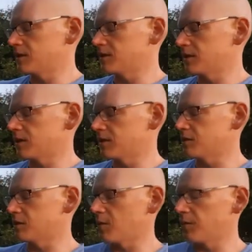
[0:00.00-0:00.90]
is at the
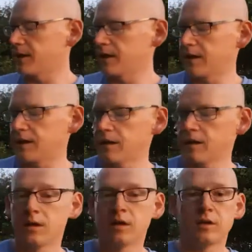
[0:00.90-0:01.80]
top here
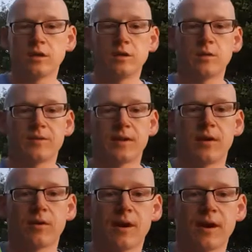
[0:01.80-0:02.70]
you have
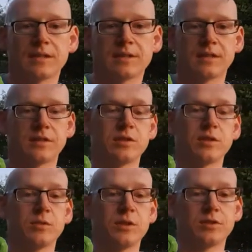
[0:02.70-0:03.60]
now got access
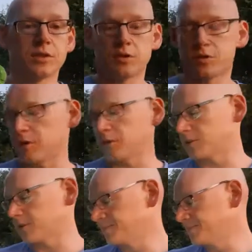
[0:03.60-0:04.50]
to user controls.
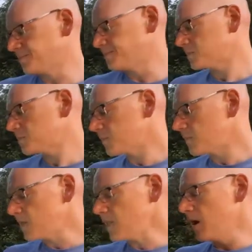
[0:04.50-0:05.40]

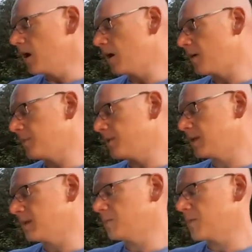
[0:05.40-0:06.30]

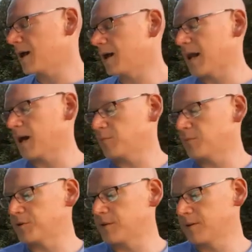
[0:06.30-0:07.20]
The My Account
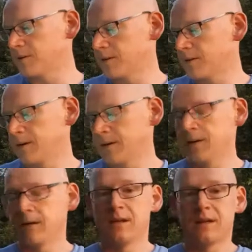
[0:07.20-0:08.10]
button,
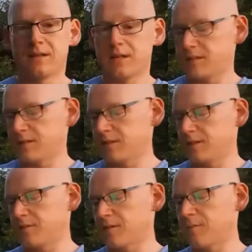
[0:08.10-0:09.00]
this
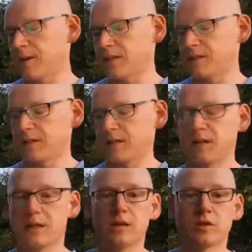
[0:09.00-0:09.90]
is very
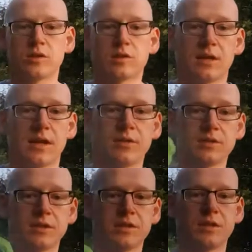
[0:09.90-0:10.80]
basic. It just allows
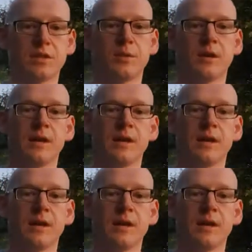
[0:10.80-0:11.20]
you to,